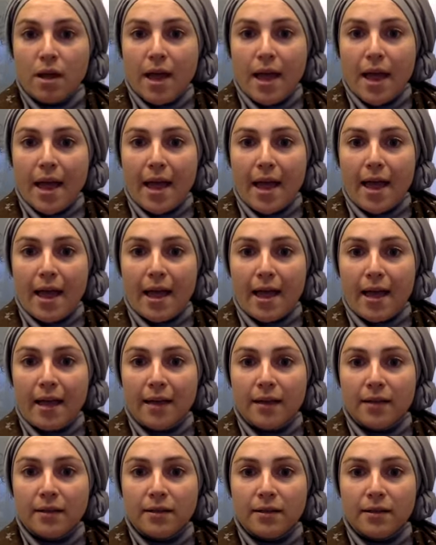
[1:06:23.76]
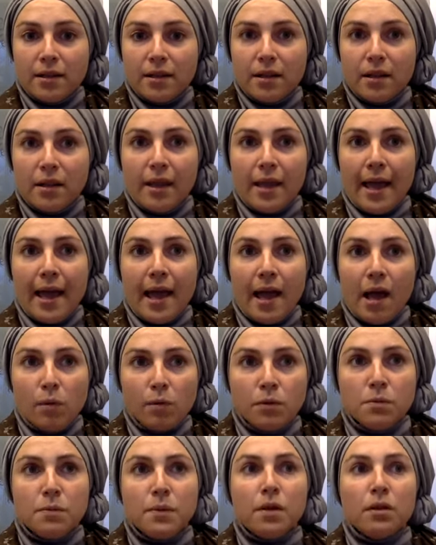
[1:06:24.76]
And they
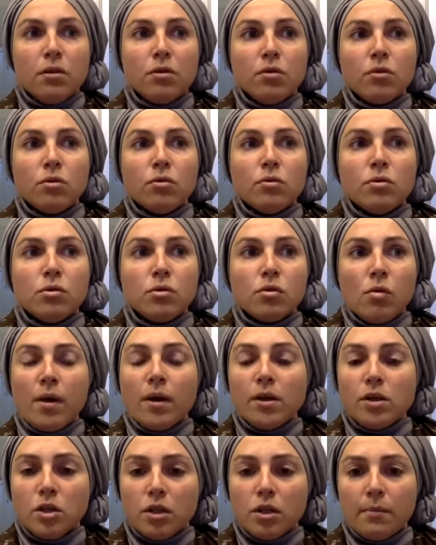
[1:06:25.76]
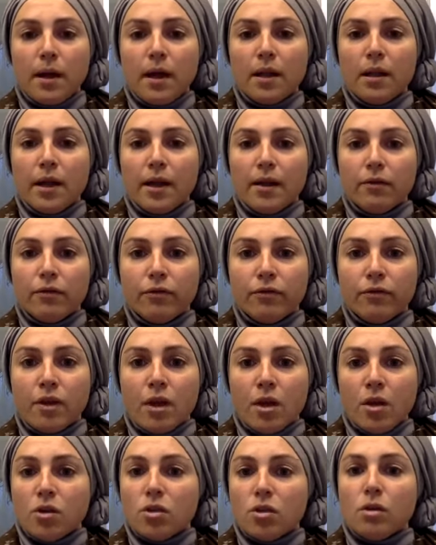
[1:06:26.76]
helped me through so much in my life.
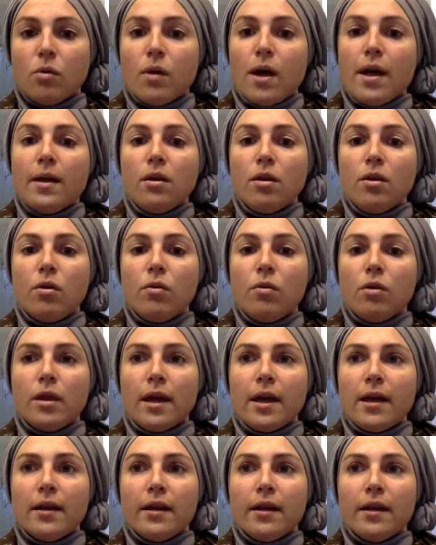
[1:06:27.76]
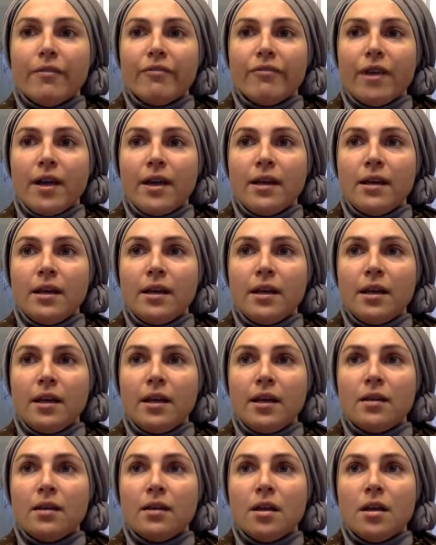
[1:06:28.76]
So I know that if I
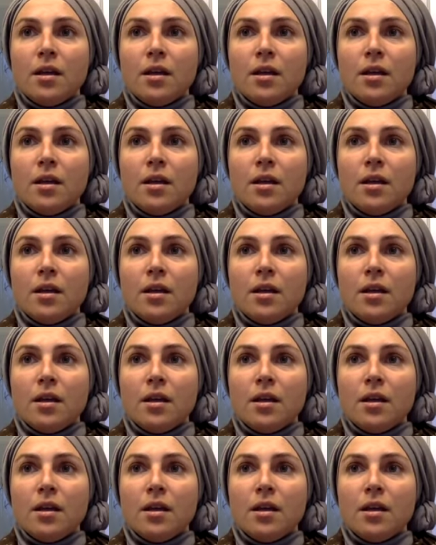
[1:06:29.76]
need